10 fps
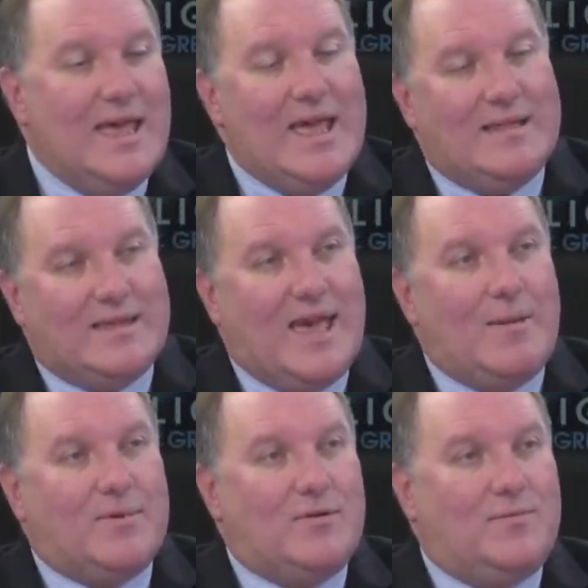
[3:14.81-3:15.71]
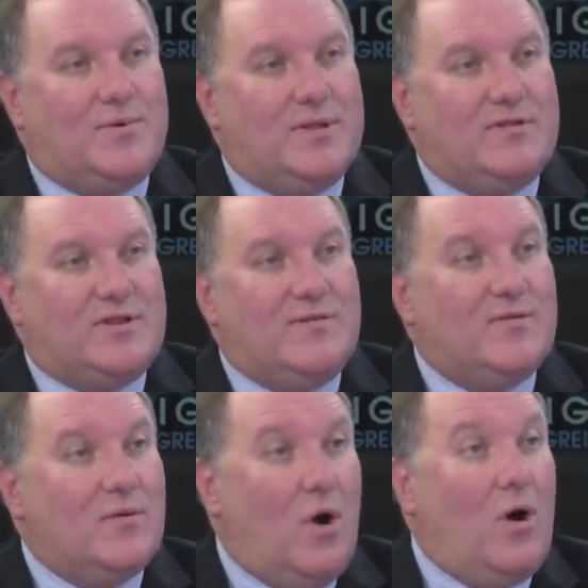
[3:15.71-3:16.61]
and the Capitol Police
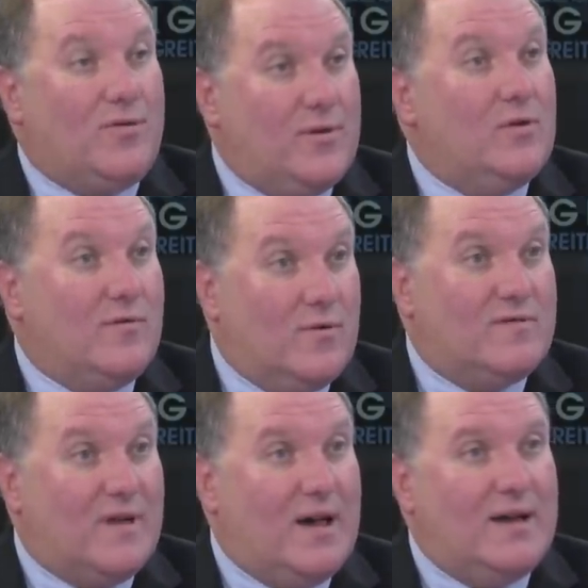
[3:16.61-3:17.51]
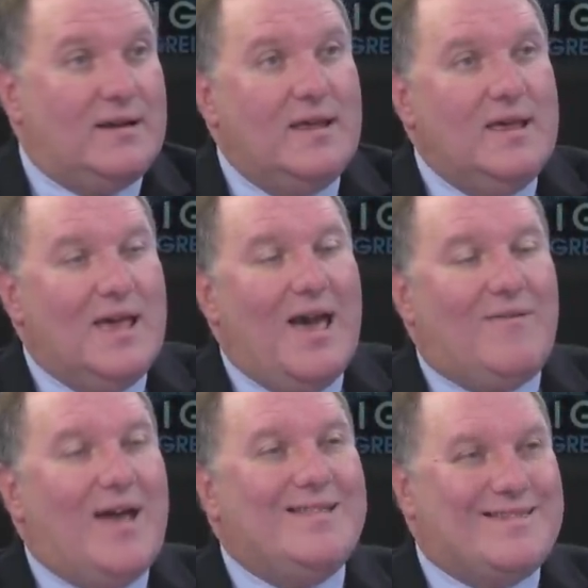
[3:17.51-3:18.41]
Chief, all 3 who have resigned,
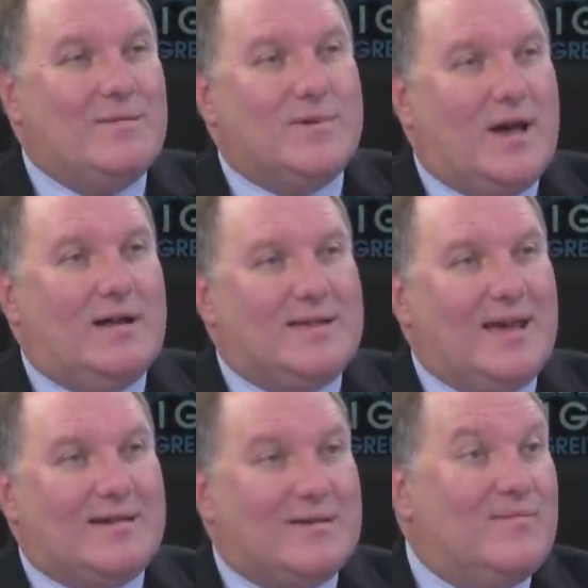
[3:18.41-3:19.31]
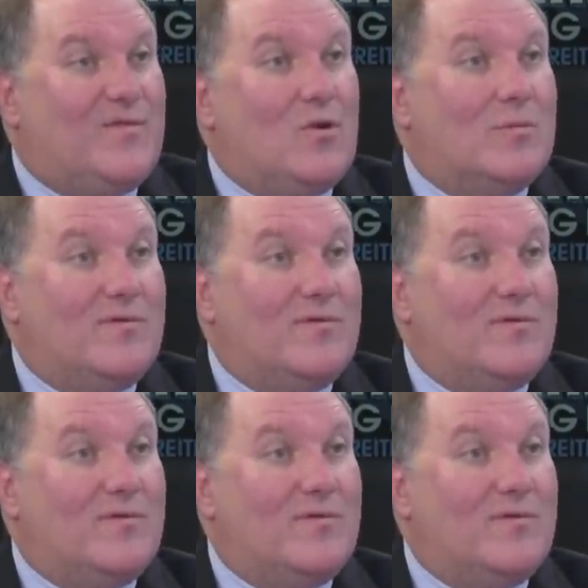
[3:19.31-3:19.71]
have had some contact, some form of